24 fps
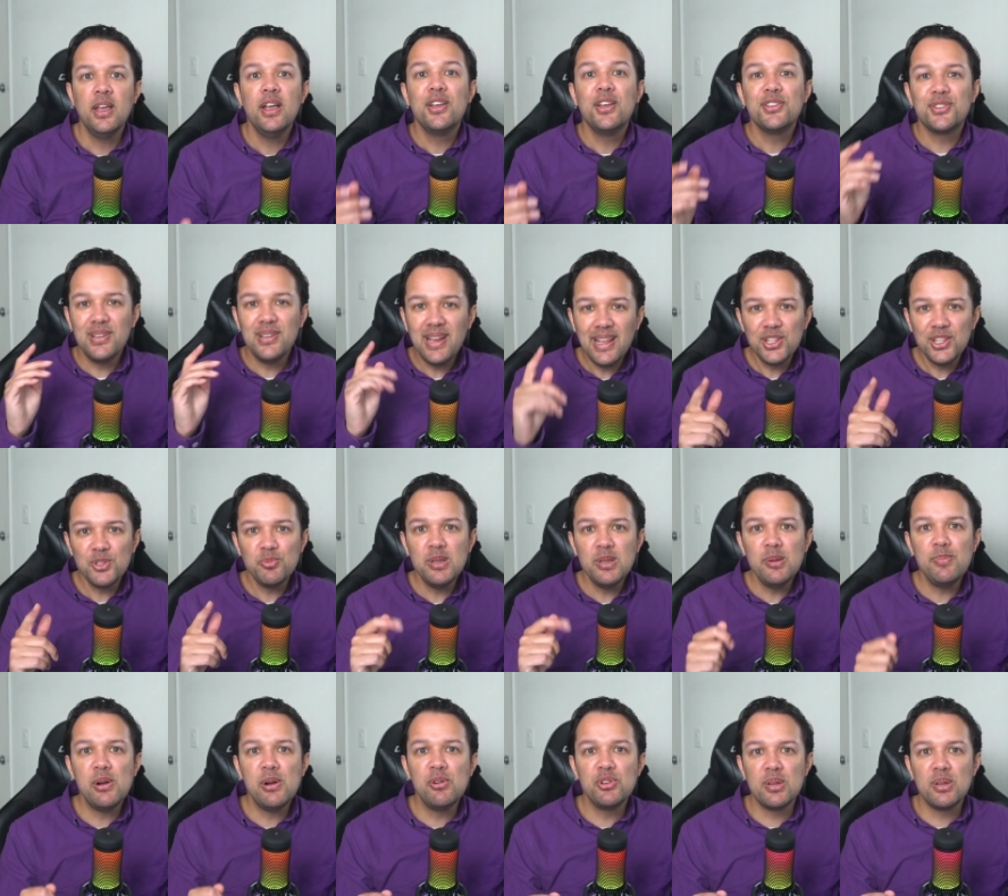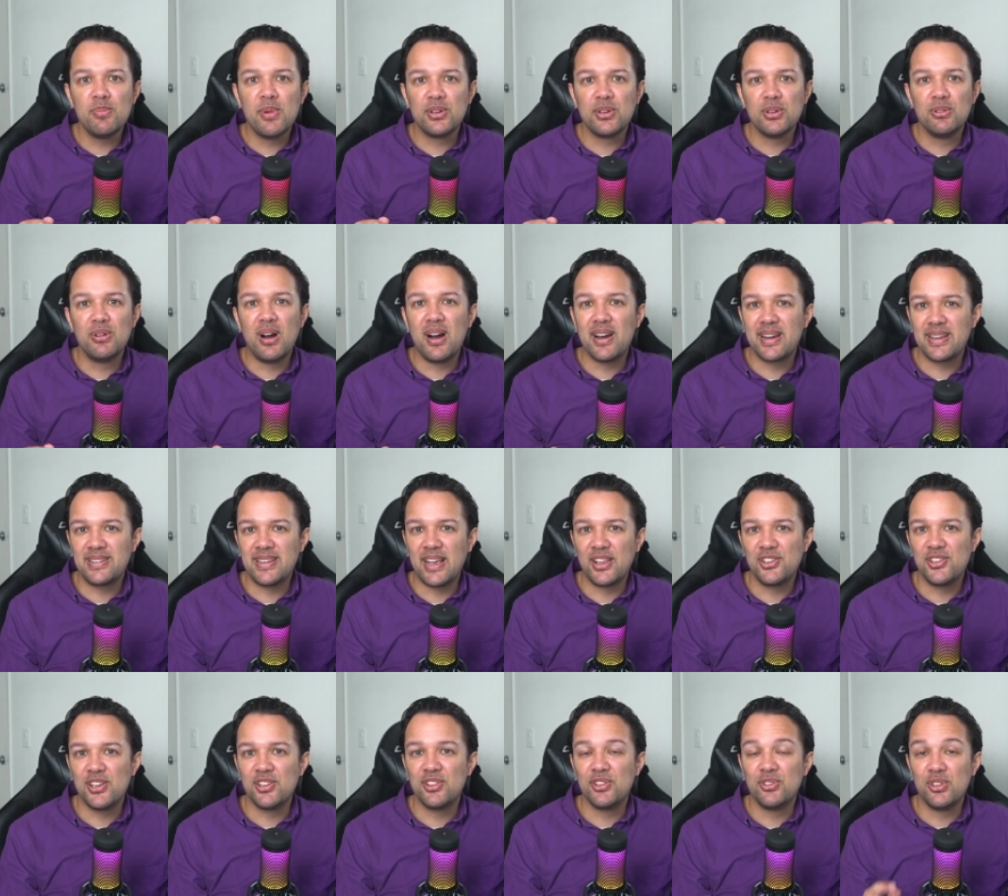So let's rebuild your model
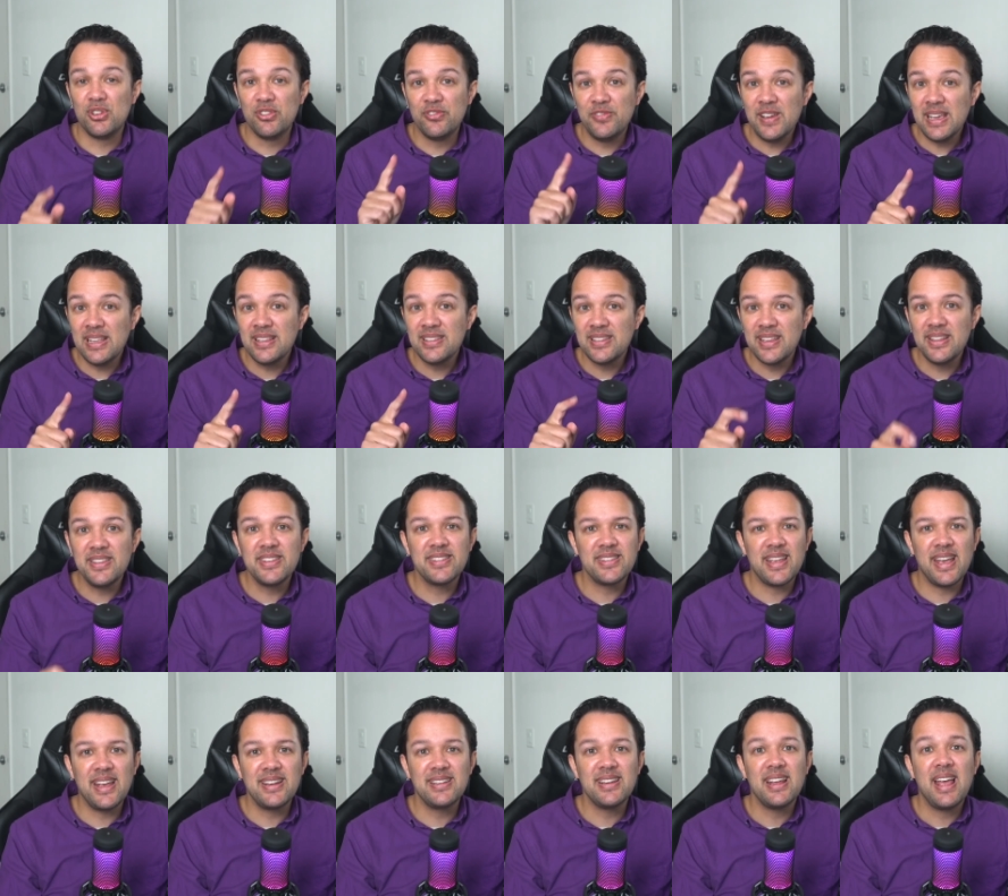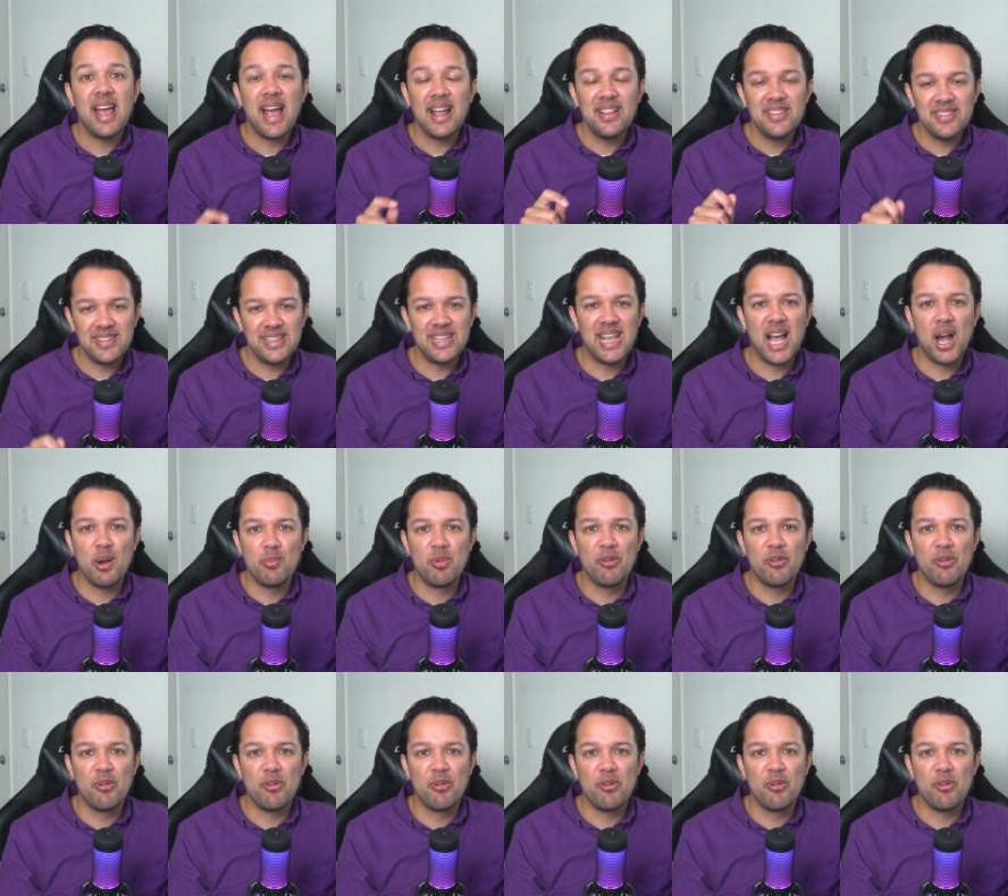architecture to do this instead and see how it